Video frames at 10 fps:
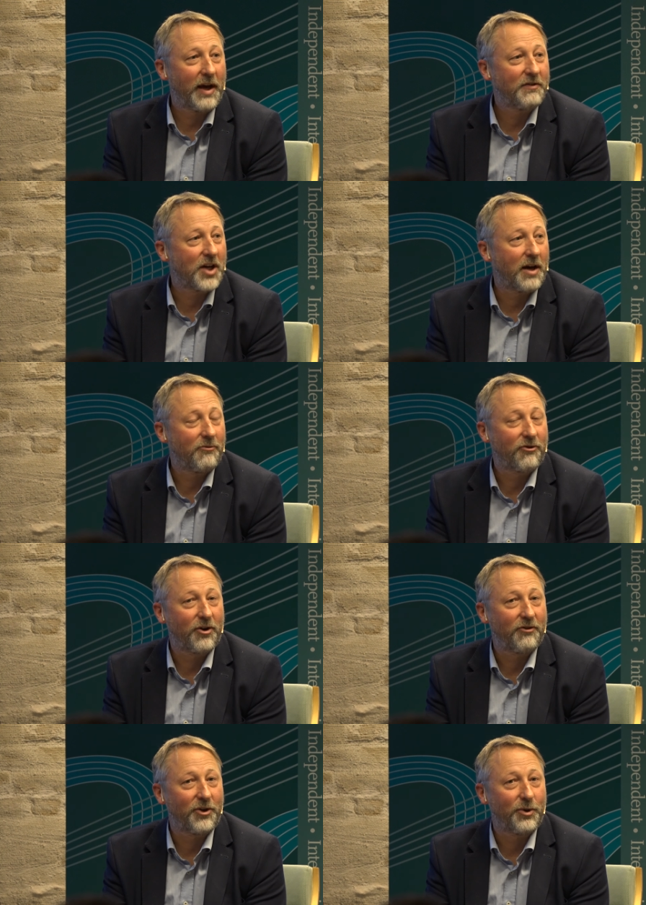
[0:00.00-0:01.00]
we have time
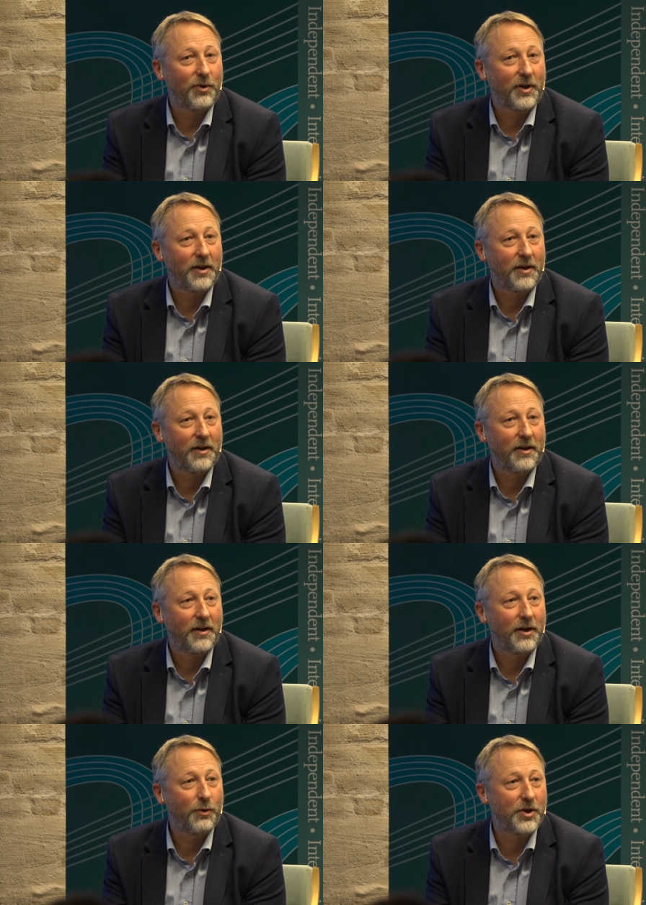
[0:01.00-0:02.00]
for a few
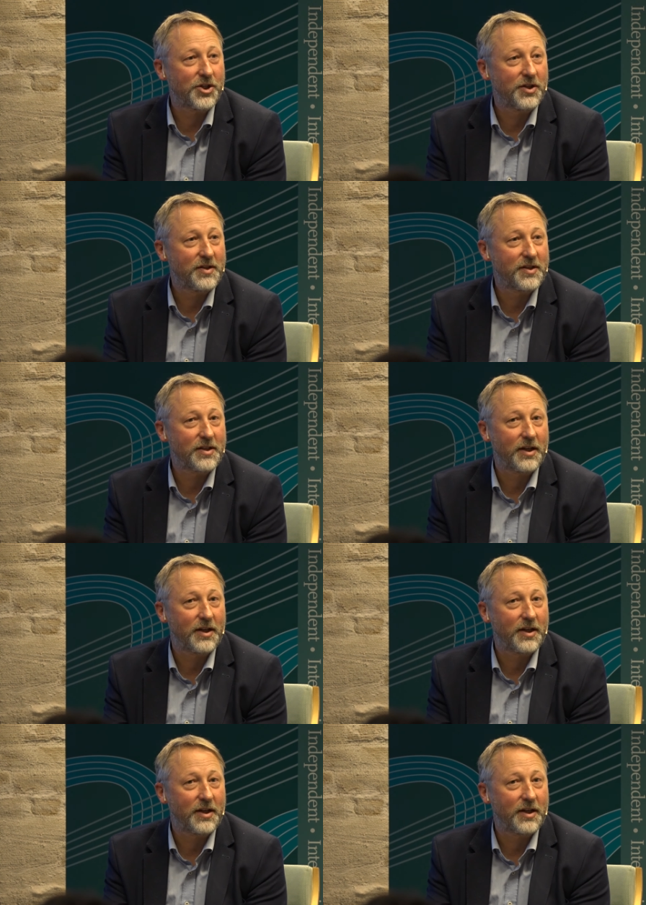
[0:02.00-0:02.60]
uh, questions,